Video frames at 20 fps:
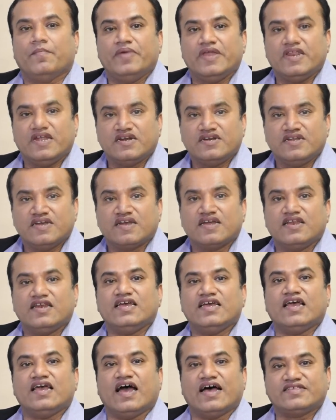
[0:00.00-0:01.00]

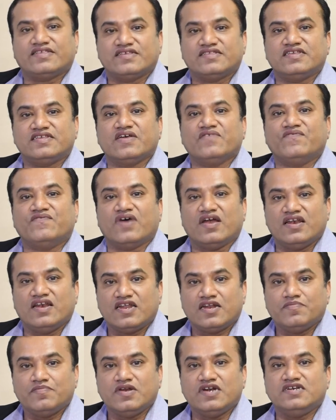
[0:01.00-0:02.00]
Periodically assessing
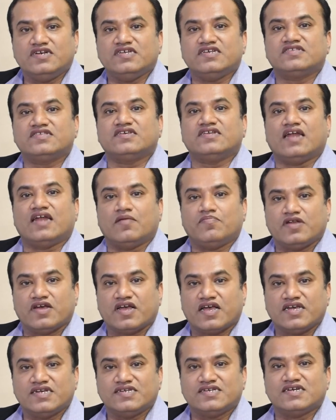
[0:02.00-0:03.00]
vulnerabilities in
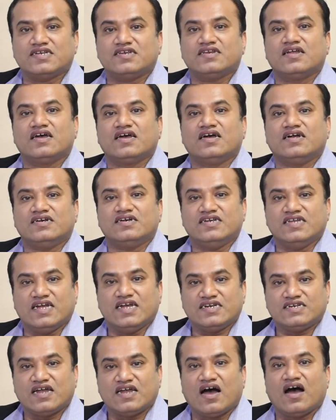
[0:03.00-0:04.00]
application,
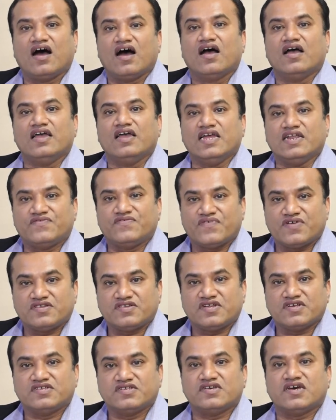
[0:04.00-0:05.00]
data,
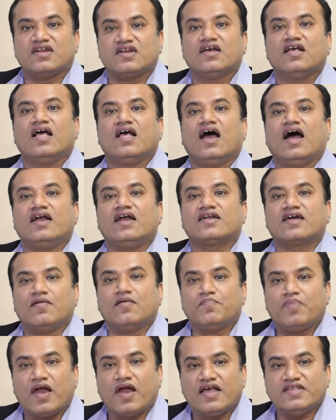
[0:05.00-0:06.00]
infrastructure, and
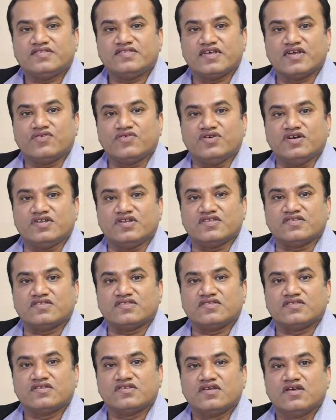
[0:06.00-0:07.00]
compliance
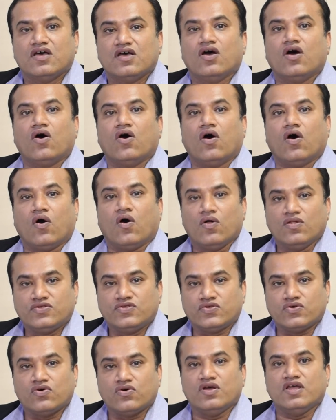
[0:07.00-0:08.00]
securities.
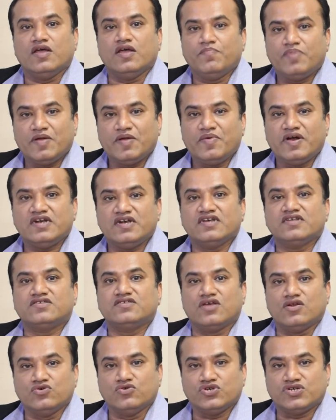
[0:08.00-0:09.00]
Also
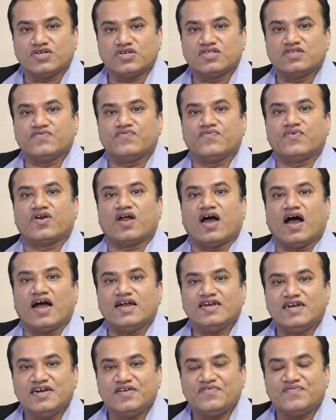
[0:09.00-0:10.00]
implementing solutions for
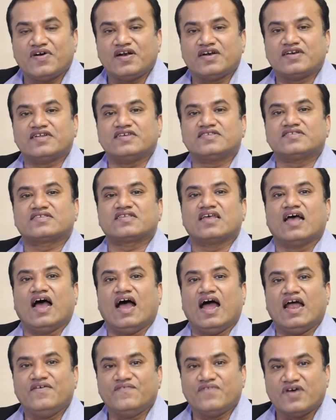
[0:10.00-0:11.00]
identified risks
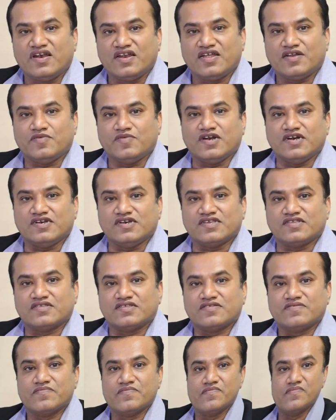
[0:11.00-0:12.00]
and vulnerabilities.